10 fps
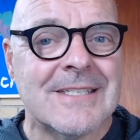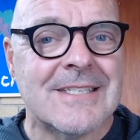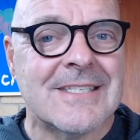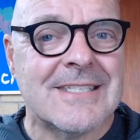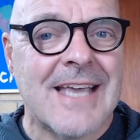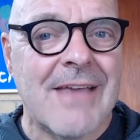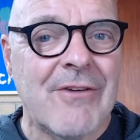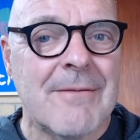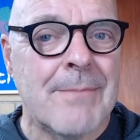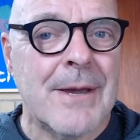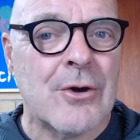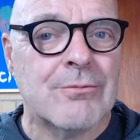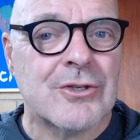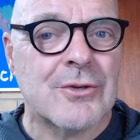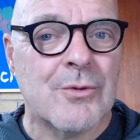See if you can pick up
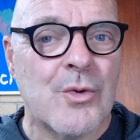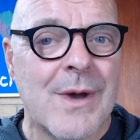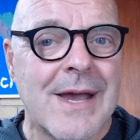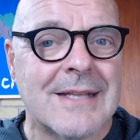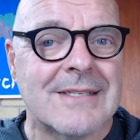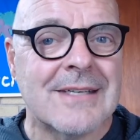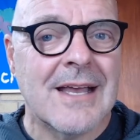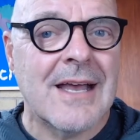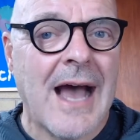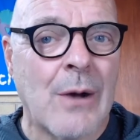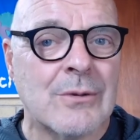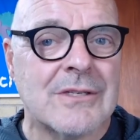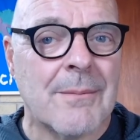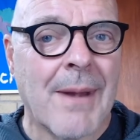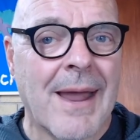some of the words out of
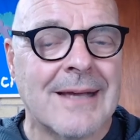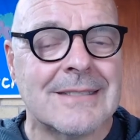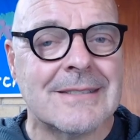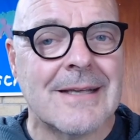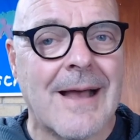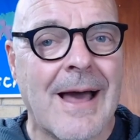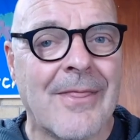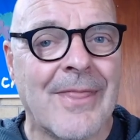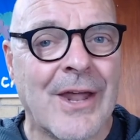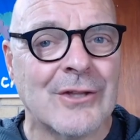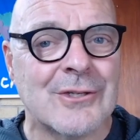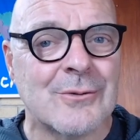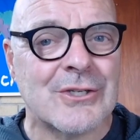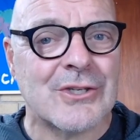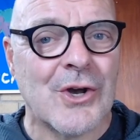the blanks, and then onto a
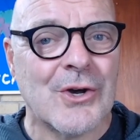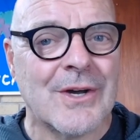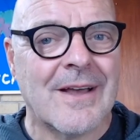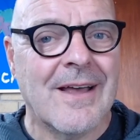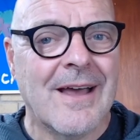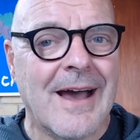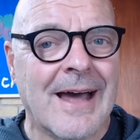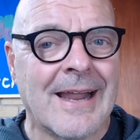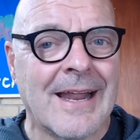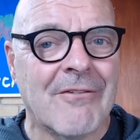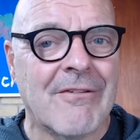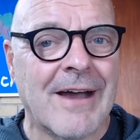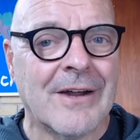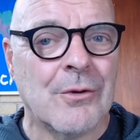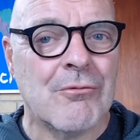song, and then a
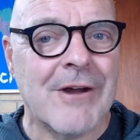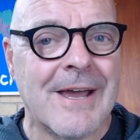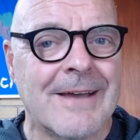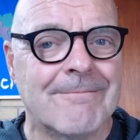final prayer.